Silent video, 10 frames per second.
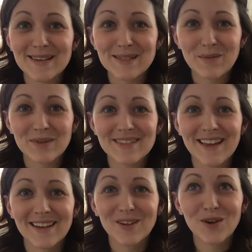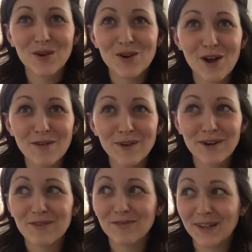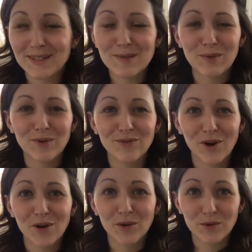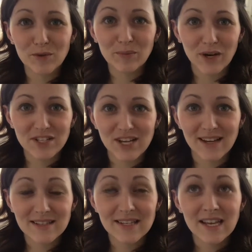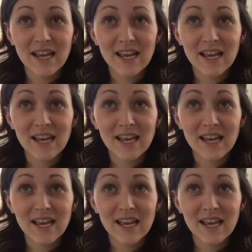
someone said, "You know, you're not very flexible for a group project."